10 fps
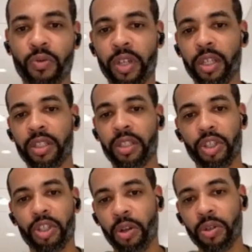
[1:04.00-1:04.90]
movies and
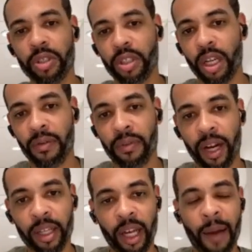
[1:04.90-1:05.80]
shows and stuff
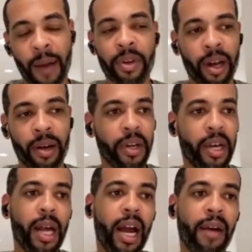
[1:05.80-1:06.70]
like that. I mean,
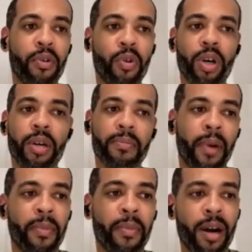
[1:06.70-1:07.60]
I grew up,
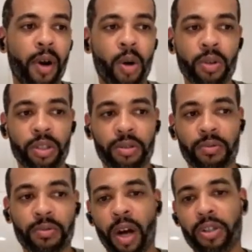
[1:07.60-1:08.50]
my mom always
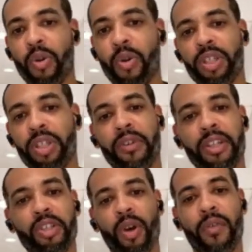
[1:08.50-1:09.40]
would watch court
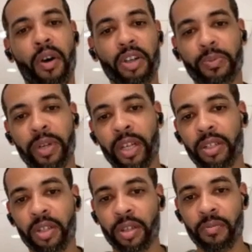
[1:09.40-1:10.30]
TV, so I've always been
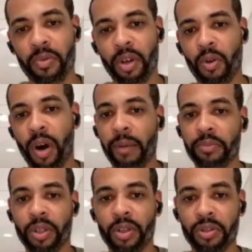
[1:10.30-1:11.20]
into the
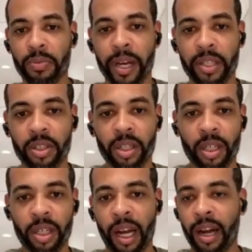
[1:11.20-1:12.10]
crime shows
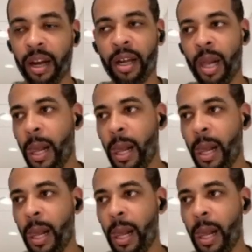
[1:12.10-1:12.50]
basically. I